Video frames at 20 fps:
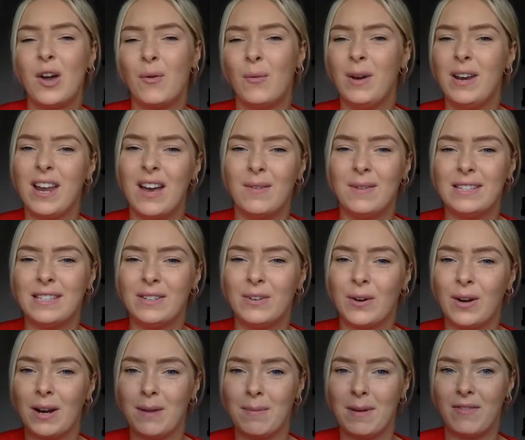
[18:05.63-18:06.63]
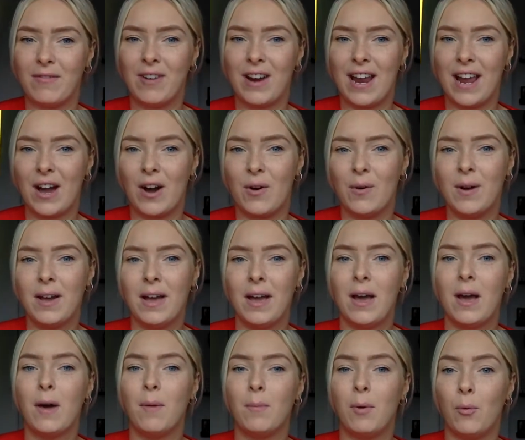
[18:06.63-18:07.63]
We know it's not going to be real,
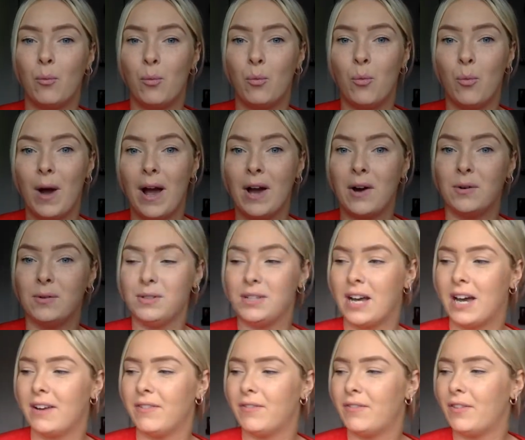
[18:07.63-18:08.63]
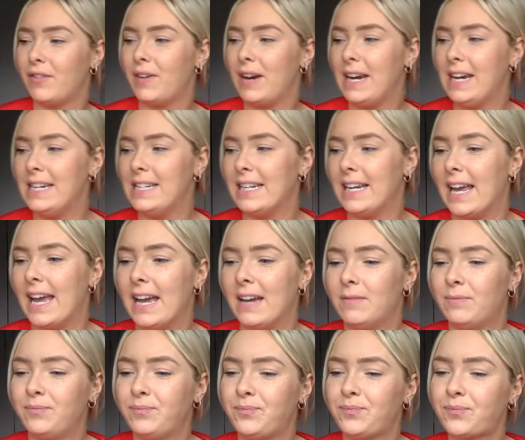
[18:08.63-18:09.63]
but well done for reading it.
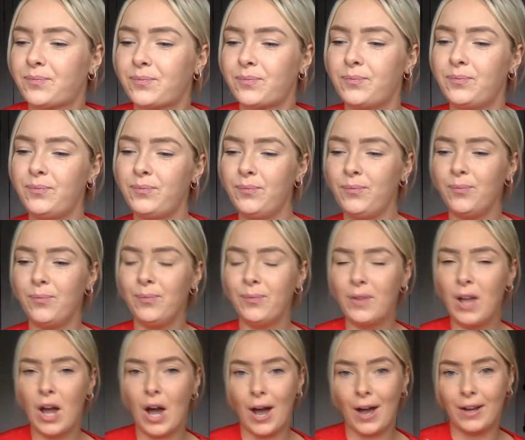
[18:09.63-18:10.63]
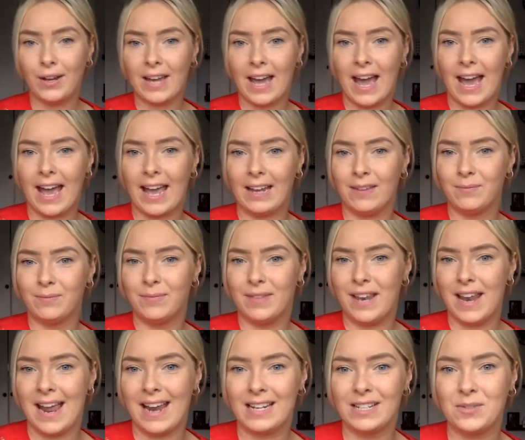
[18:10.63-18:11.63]
Okay,
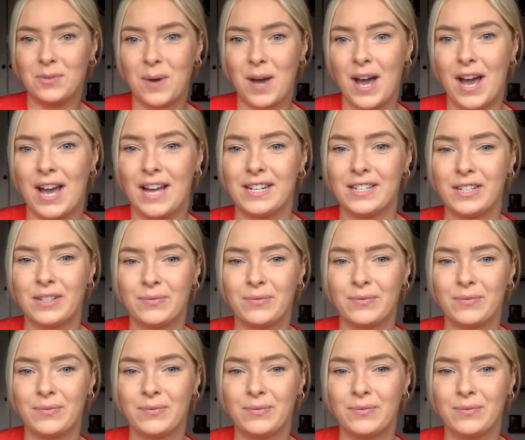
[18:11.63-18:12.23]
next word.